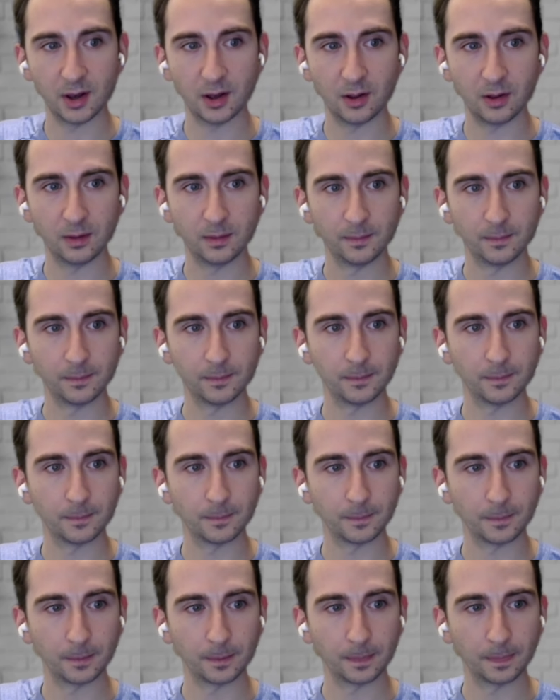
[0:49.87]
as well.
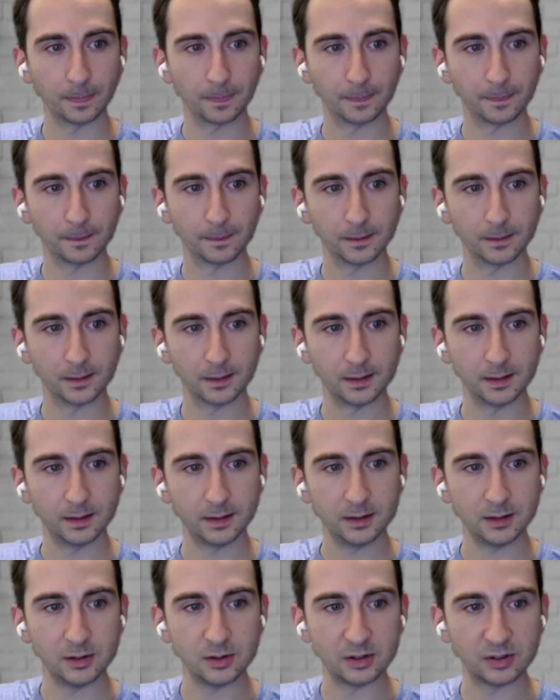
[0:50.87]

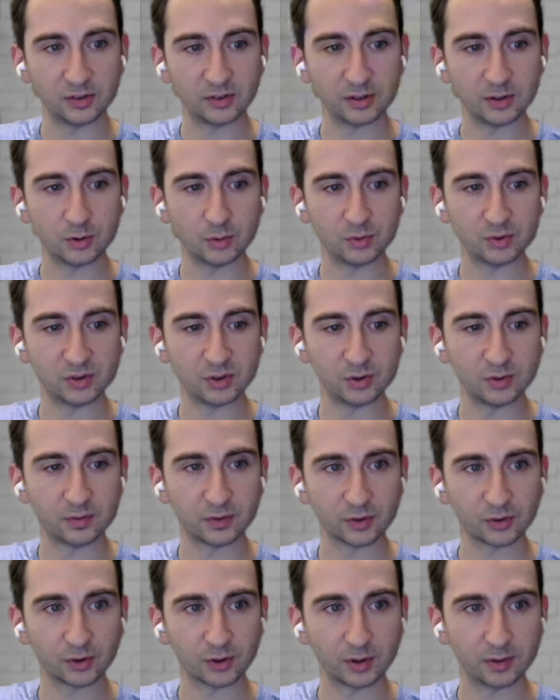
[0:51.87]
You can see who's
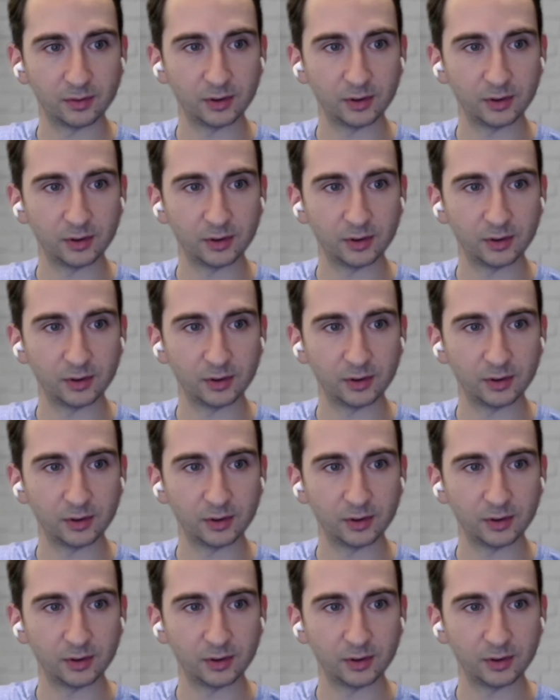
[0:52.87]
due for